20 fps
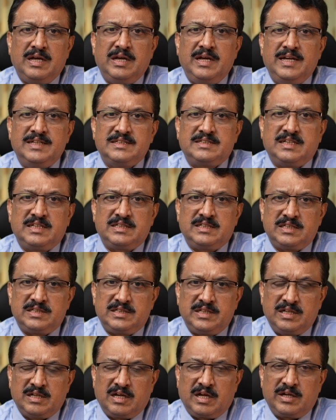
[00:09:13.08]
In such a
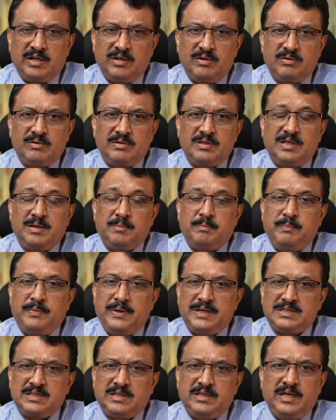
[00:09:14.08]
scenario, the
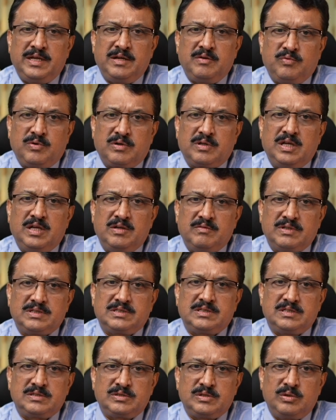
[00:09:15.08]
best thing for the
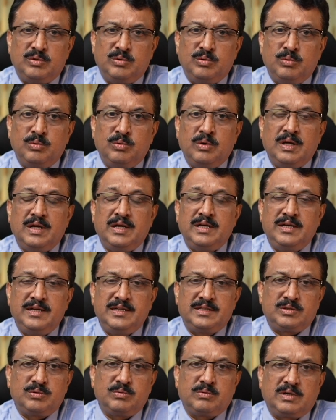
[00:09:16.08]
investors to do
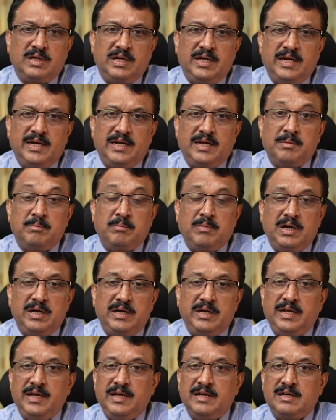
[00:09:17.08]
is to create a
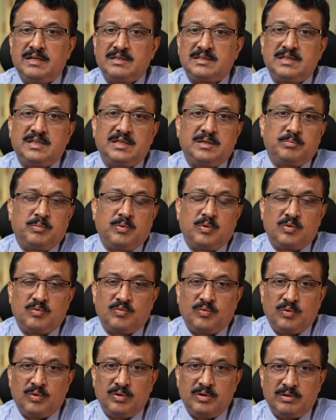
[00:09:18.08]
multi asset
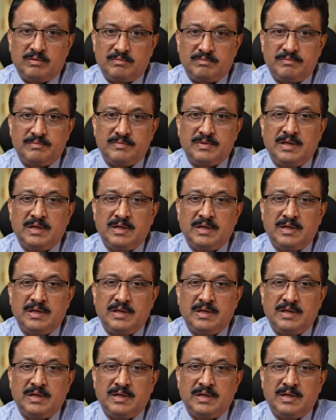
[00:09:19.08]
portfolio.